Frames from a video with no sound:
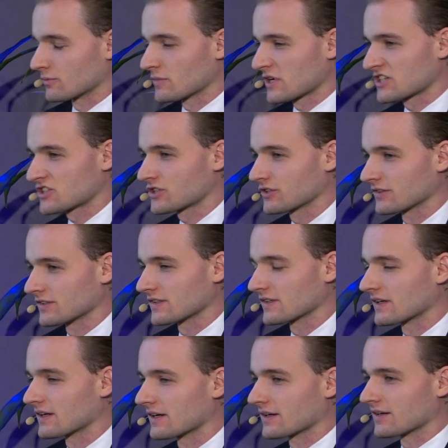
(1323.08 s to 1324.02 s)
mentioned
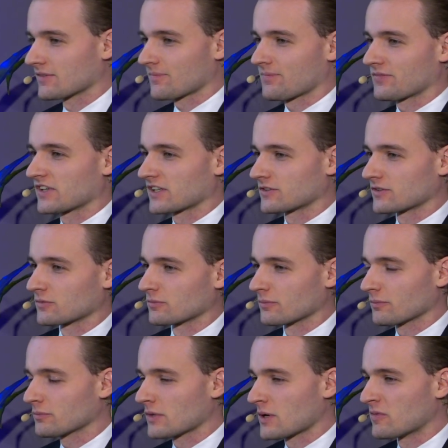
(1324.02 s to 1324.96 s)
that you're
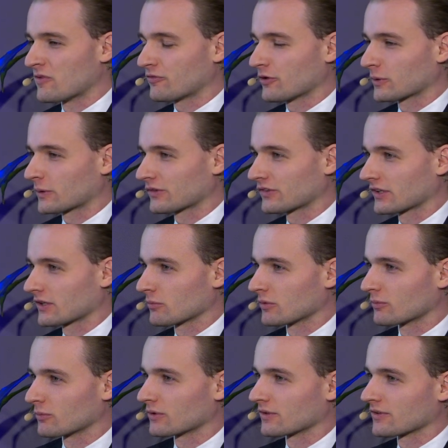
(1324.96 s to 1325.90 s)
maybe focusing a
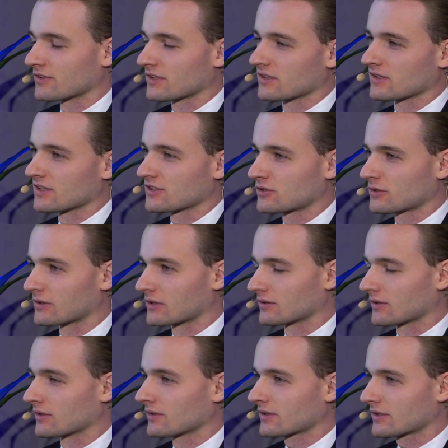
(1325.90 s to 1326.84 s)
bit more on the
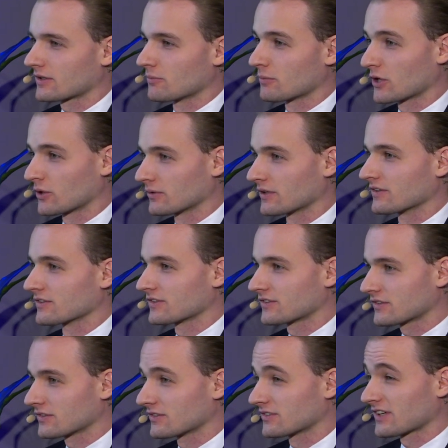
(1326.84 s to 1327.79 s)
industrial
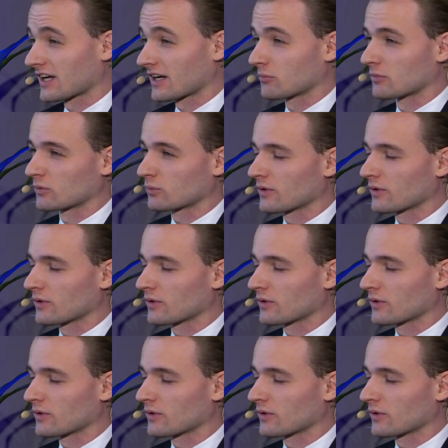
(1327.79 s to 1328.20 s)
components segment.